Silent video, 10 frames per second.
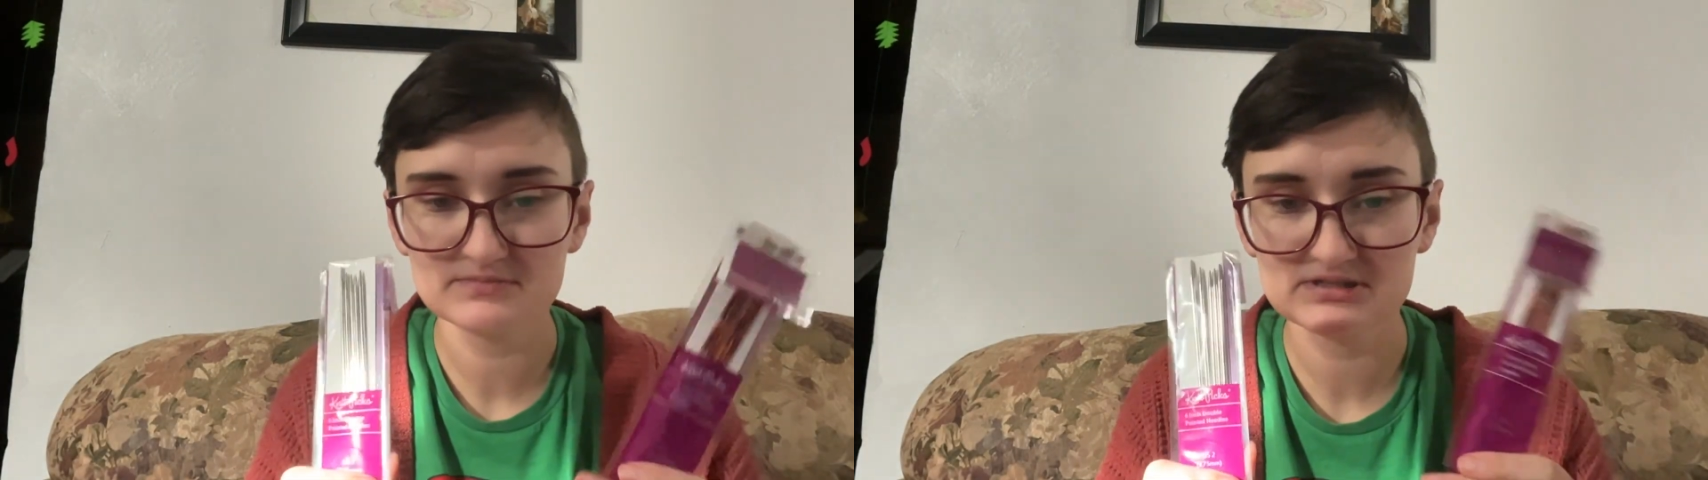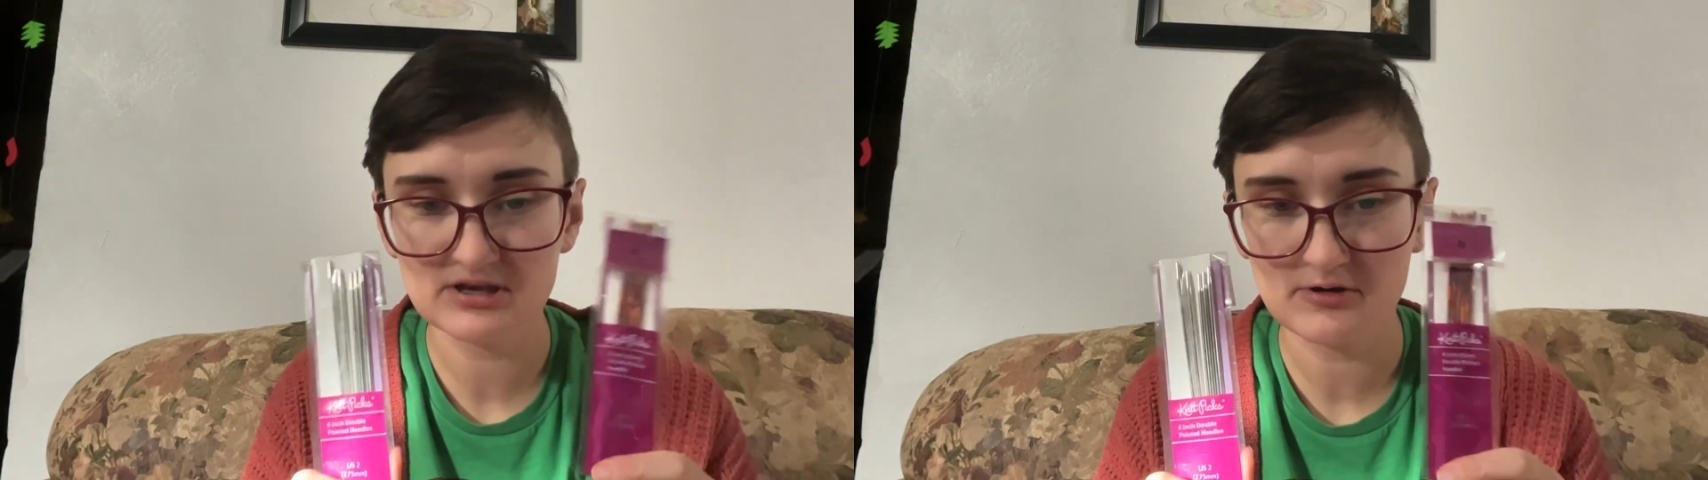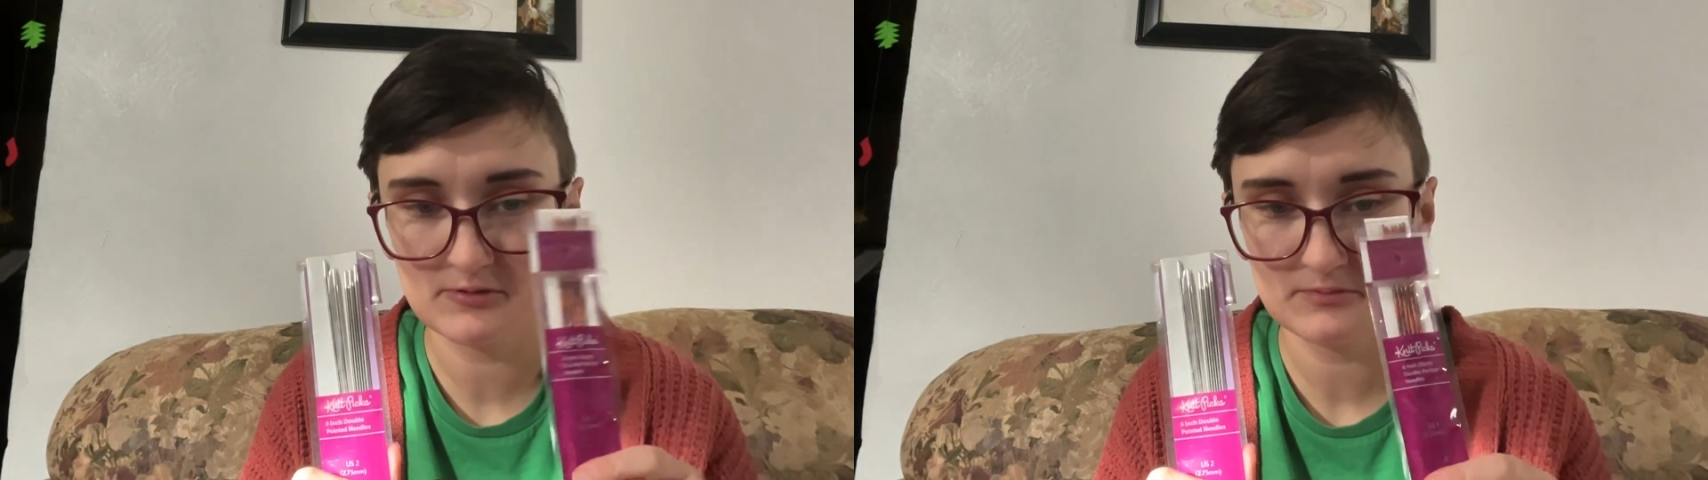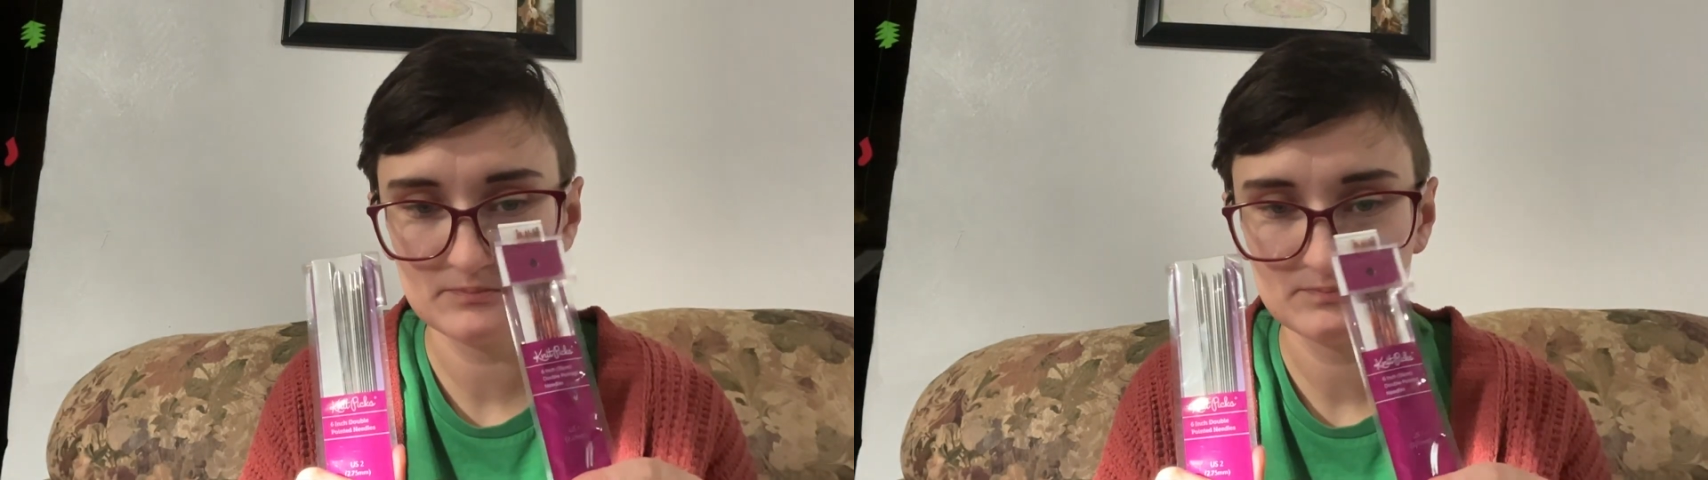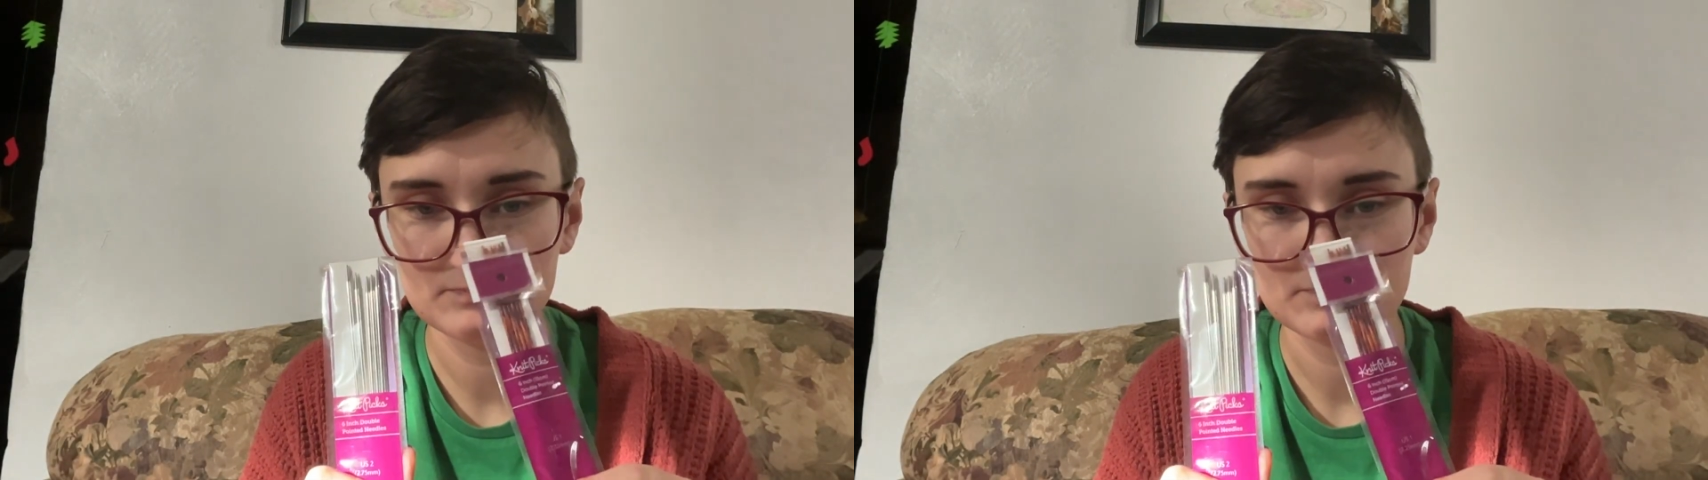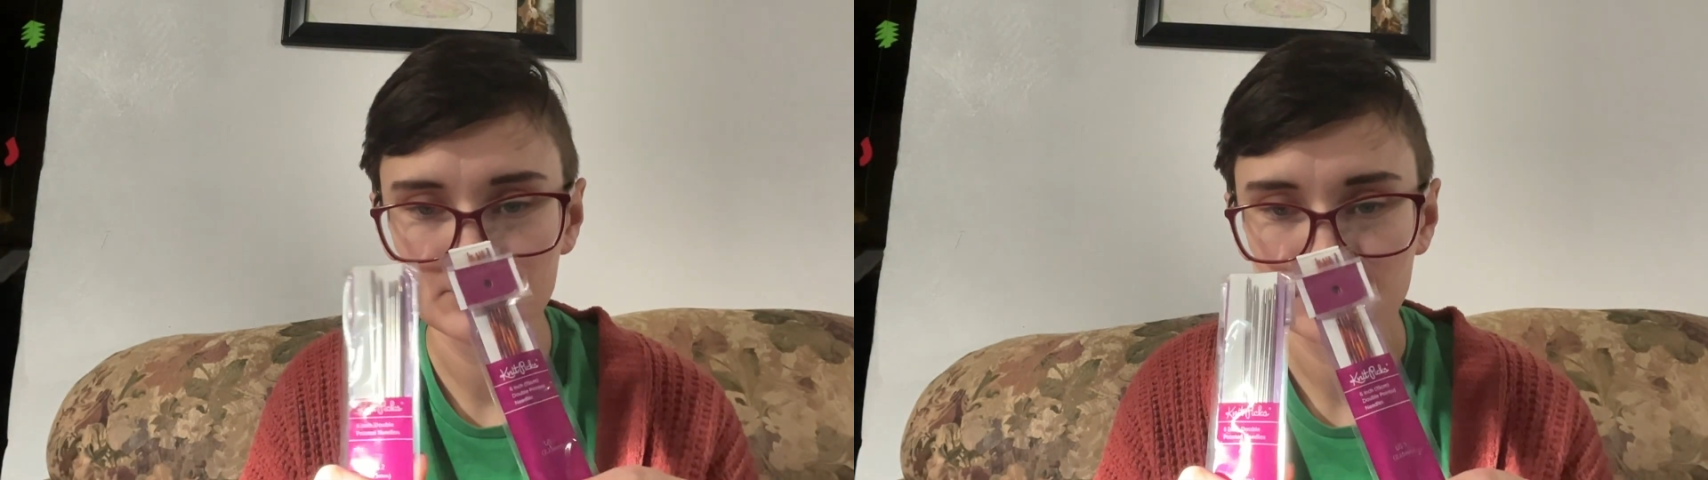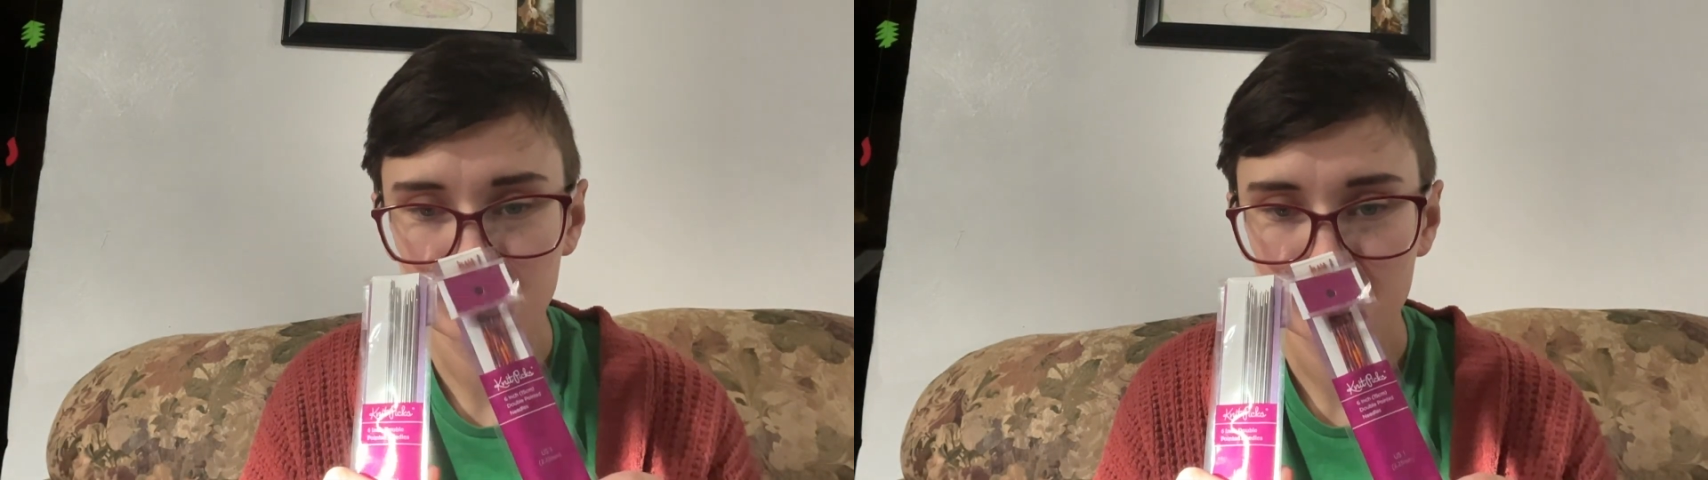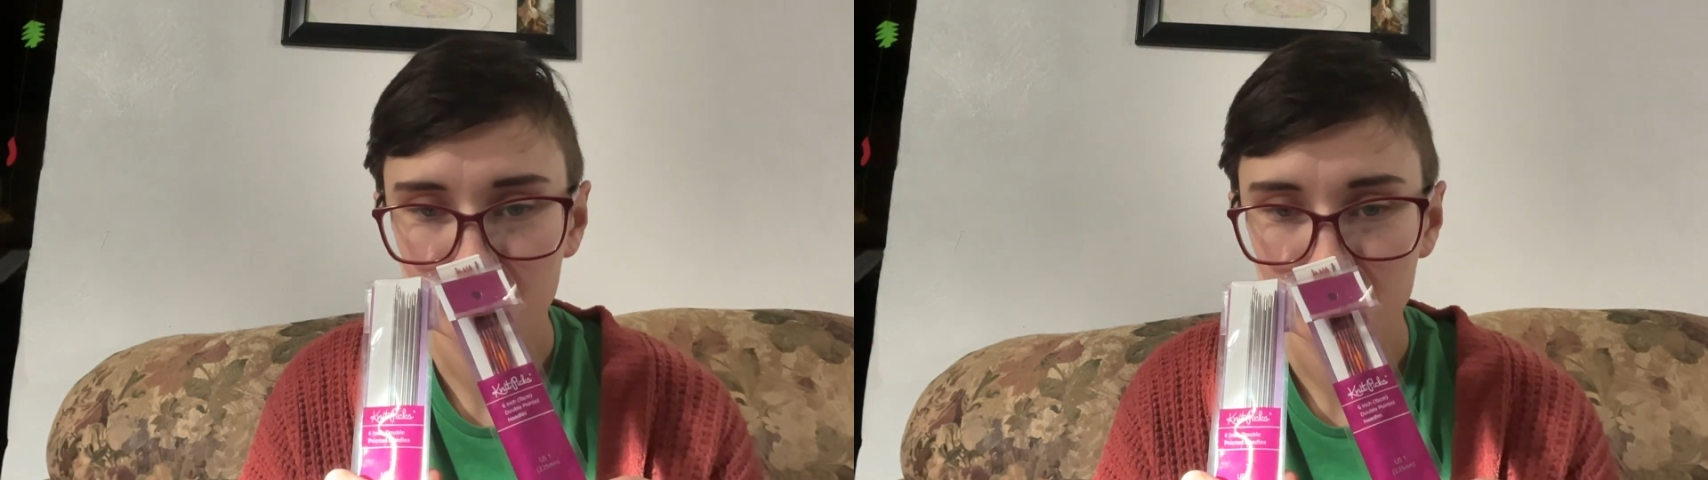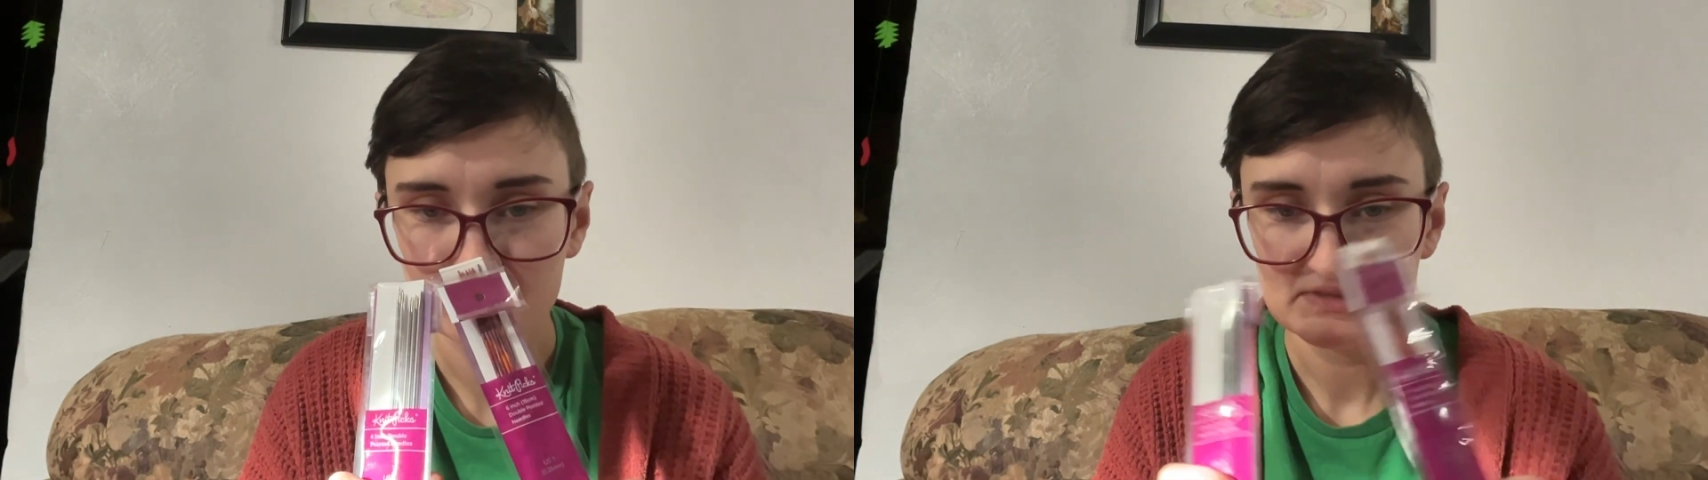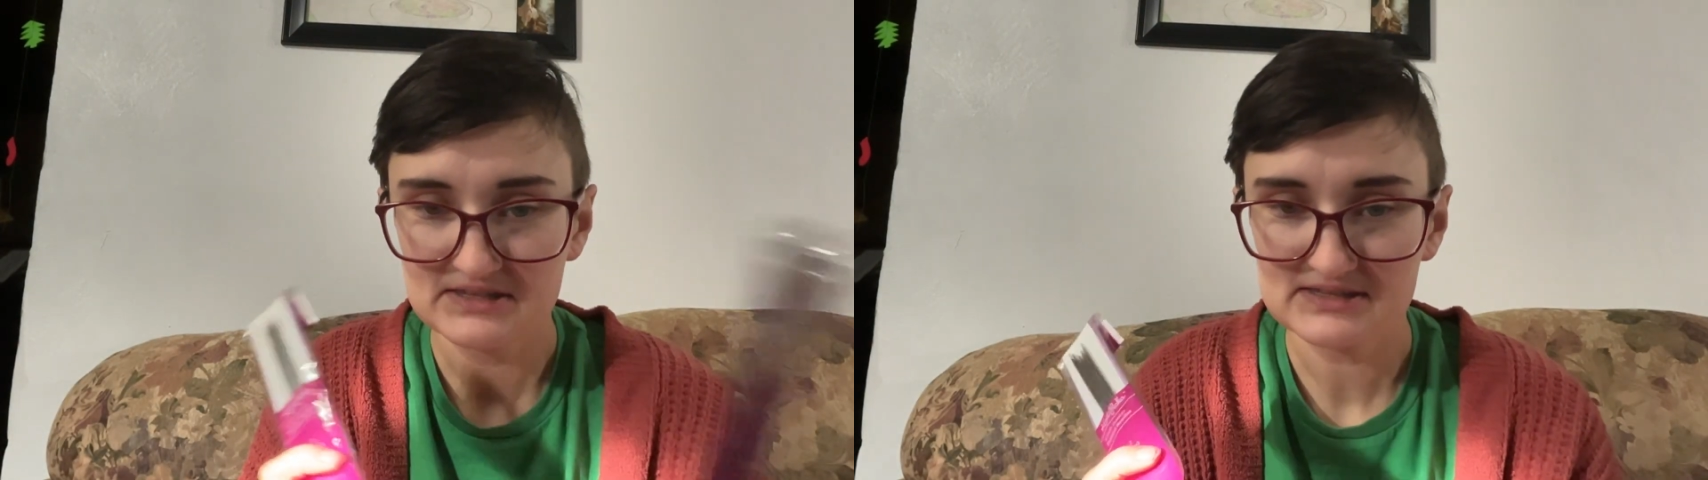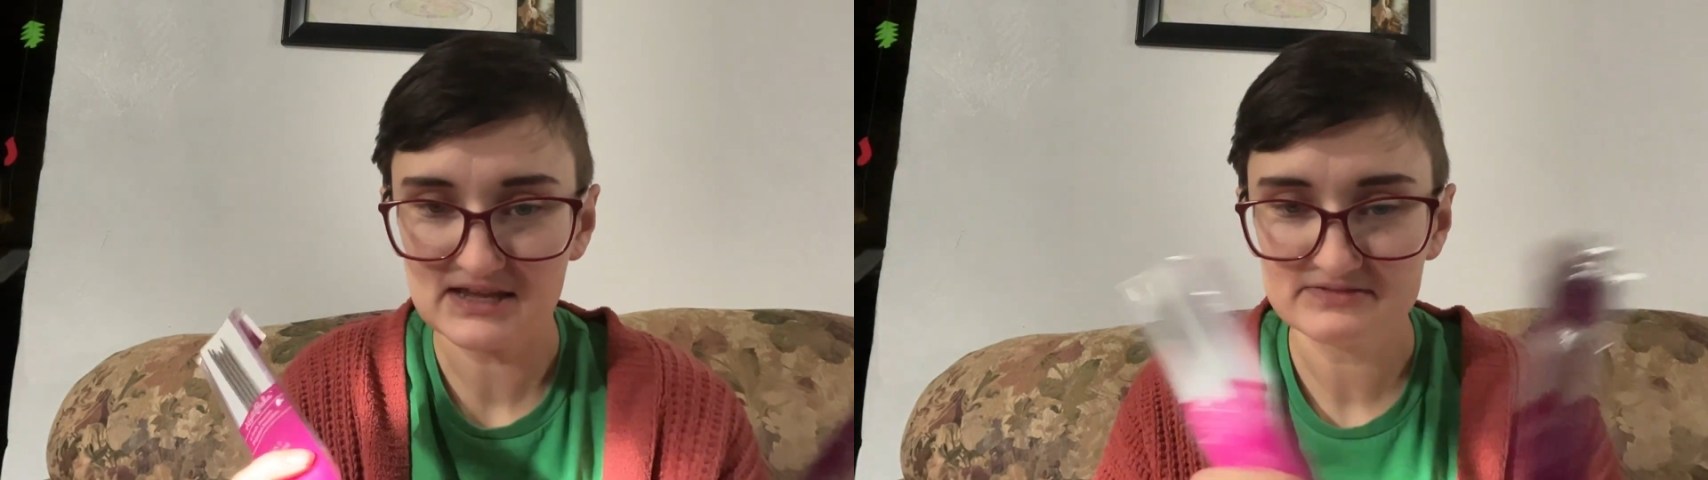so slash